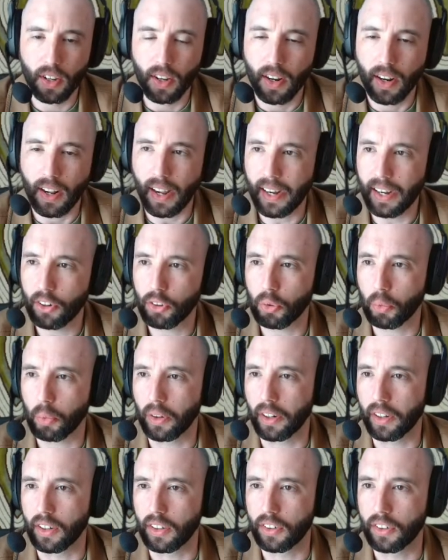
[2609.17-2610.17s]
Here's what we're
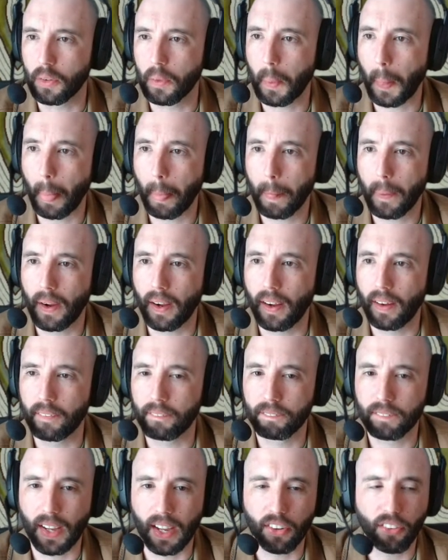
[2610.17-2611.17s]
going to do.
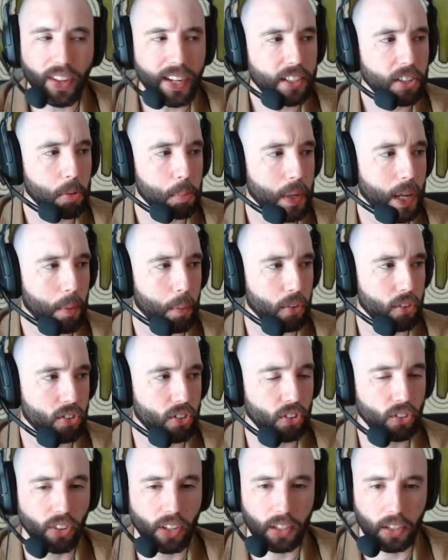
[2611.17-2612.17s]
I'd like to be able to
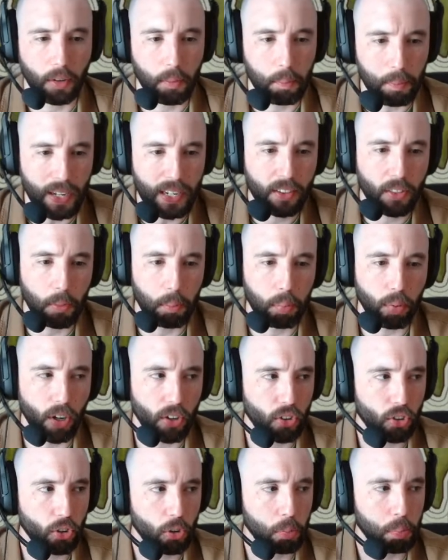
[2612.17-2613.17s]
just like make the
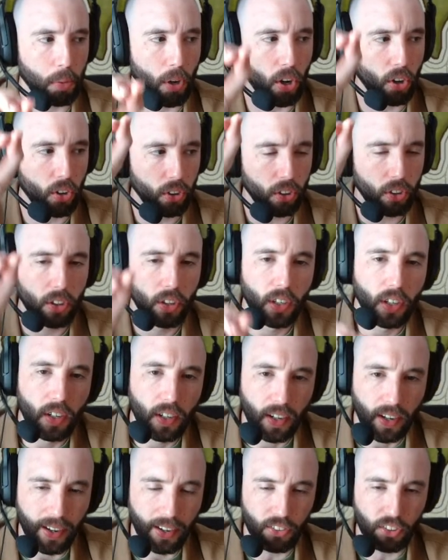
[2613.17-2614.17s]
brush smaller
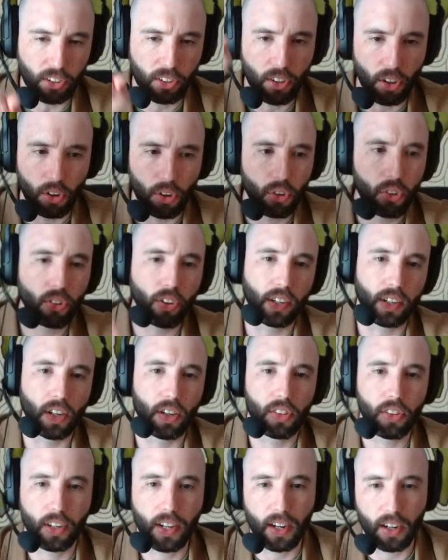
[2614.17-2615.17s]
as it goes, like
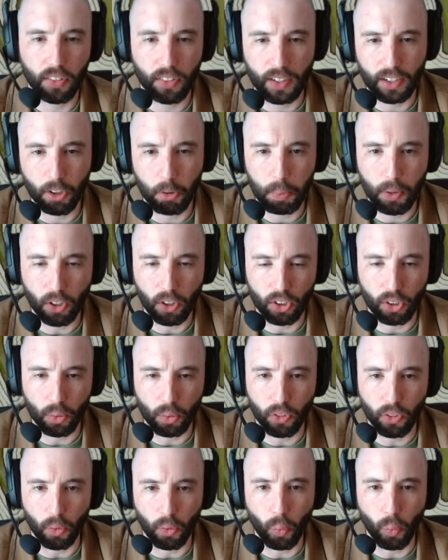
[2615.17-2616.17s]
the kind of thing you'd be able to do
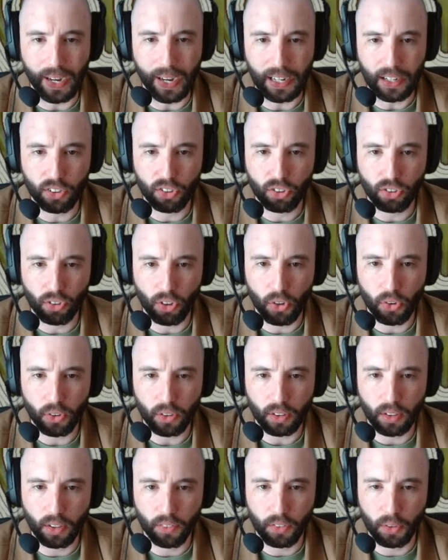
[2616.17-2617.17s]
with a weighted
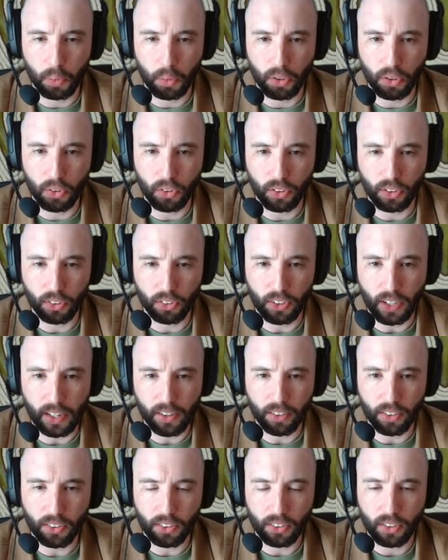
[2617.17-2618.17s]
stroke if you were using a
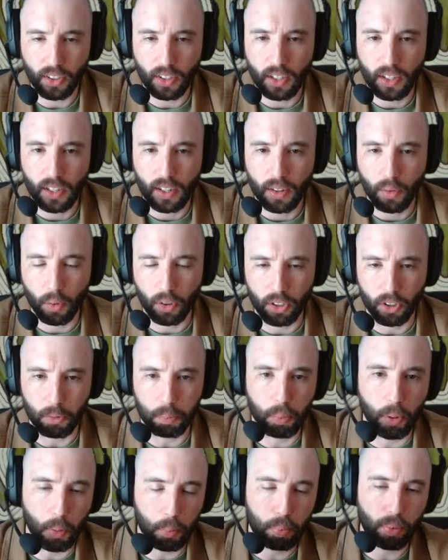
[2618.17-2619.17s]
stylus, where
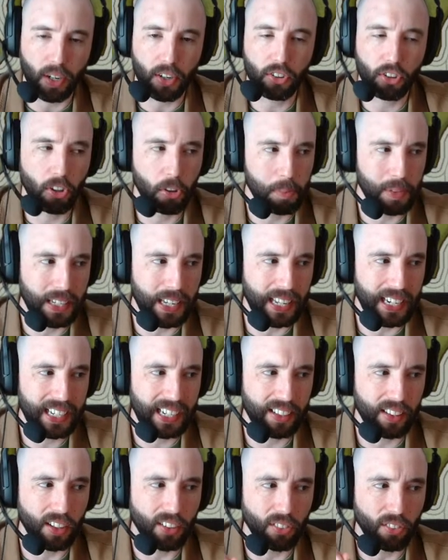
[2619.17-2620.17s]
you'd put pressure in the
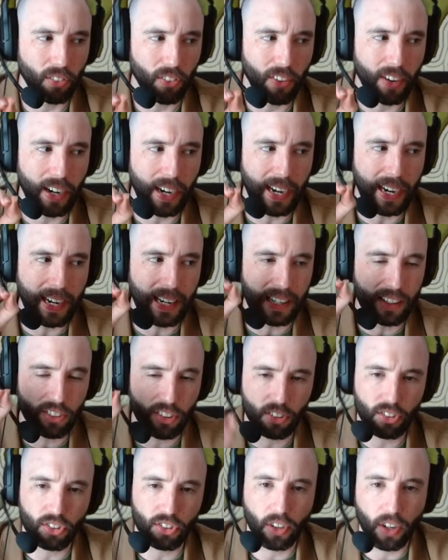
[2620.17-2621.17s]
beginning and then raise
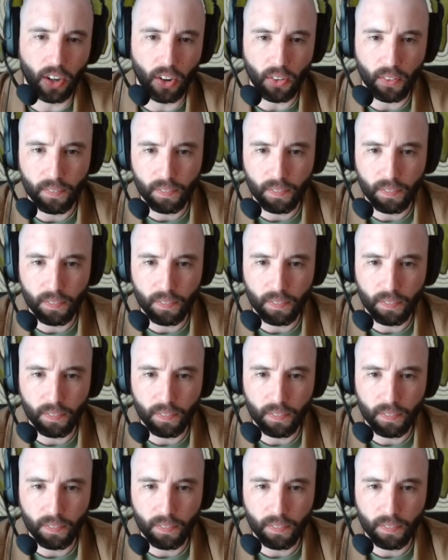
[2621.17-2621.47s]
as you go.